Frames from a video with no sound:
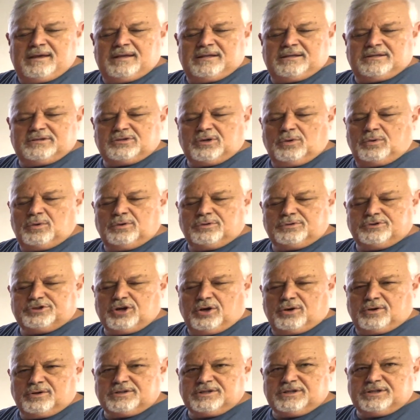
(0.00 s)
solar
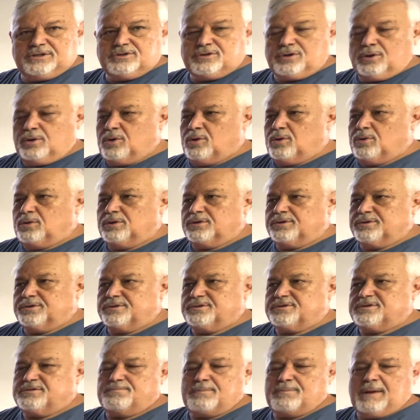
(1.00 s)
charge
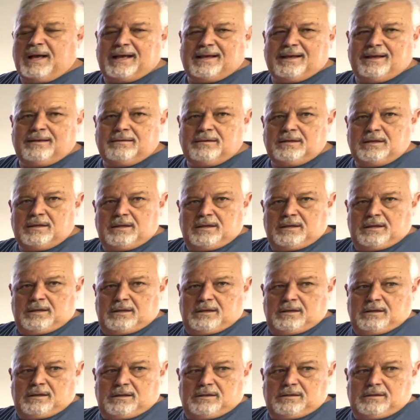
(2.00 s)
controllers, my
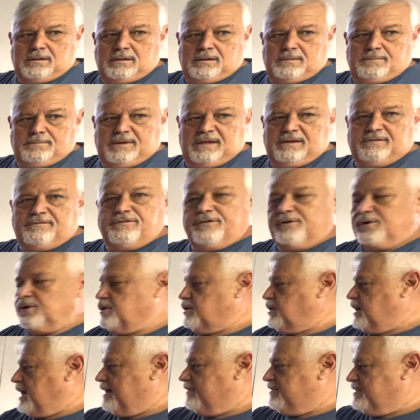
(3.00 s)

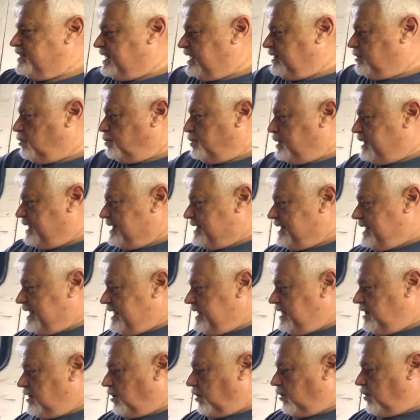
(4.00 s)
inverter, everything will be in
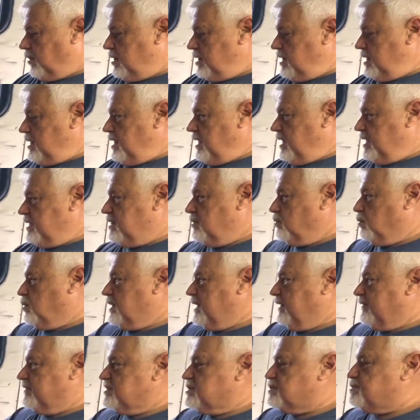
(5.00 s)
here. And then
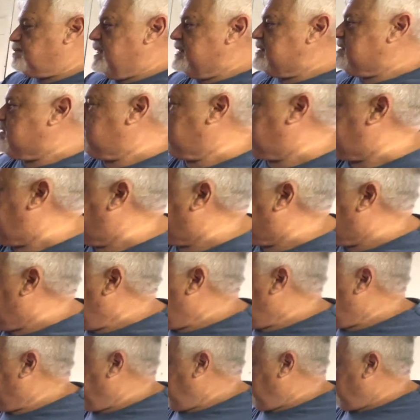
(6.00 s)
whatever space is left
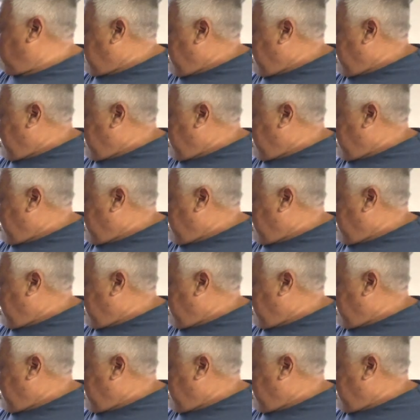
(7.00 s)
over,